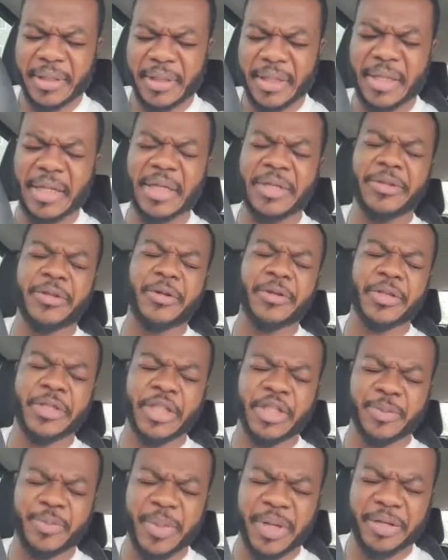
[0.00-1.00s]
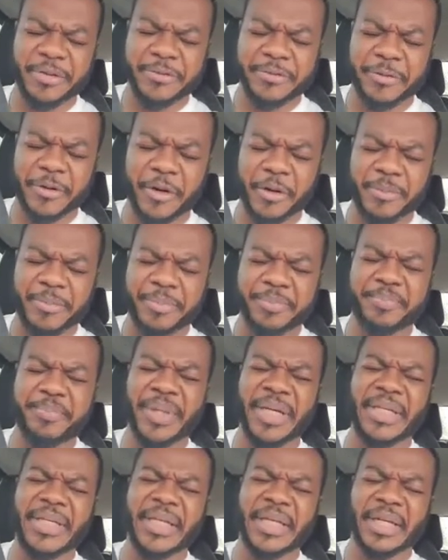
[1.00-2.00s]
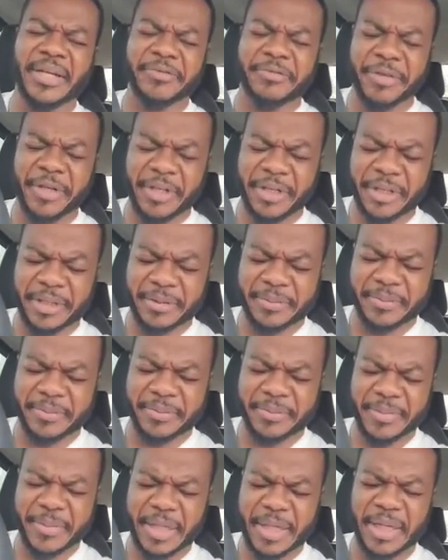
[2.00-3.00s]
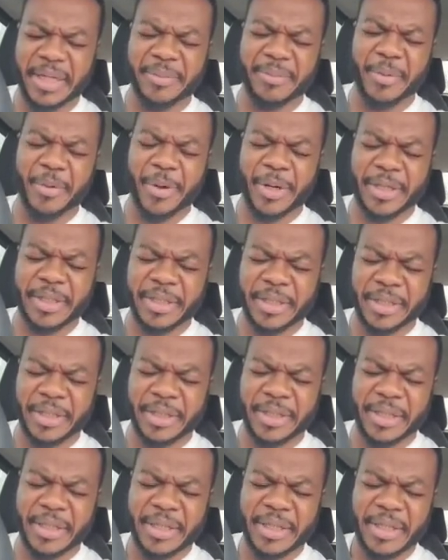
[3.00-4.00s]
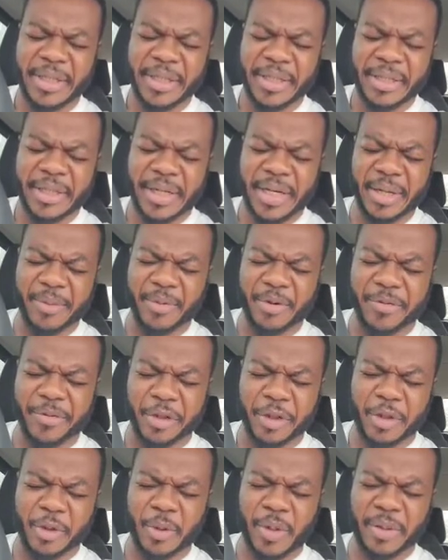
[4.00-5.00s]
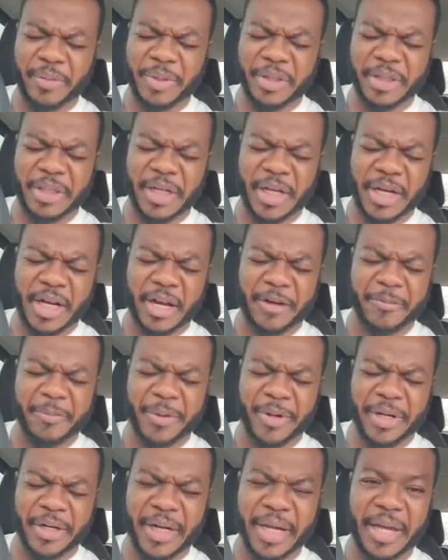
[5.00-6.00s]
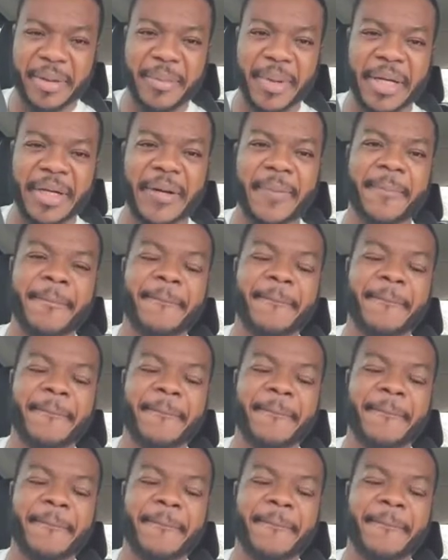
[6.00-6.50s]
And let those it's meant for be delivered and liberated. In the name of Yeshua Mashiach, I've prayed. Amen.